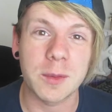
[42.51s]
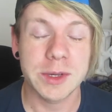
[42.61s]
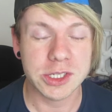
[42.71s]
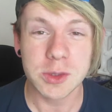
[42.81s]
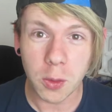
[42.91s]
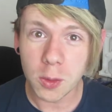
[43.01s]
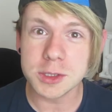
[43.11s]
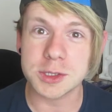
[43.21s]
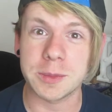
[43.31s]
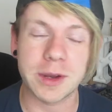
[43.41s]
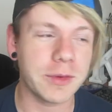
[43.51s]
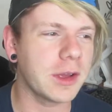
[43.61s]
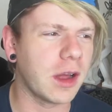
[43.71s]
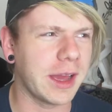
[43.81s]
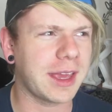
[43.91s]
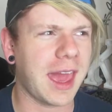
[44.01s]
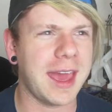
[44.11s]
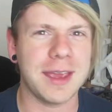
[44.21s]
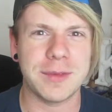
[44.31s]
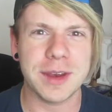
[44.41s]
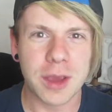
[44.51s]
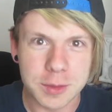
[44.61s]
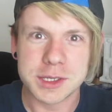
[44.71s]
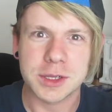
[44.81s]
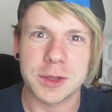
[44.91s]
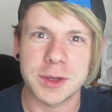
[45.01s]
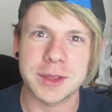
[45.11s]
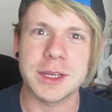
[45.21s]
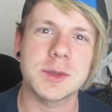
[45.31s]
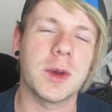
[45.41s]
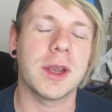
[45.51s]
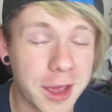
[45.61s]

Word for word: which is awesome, and I've only got like eight videos including this one.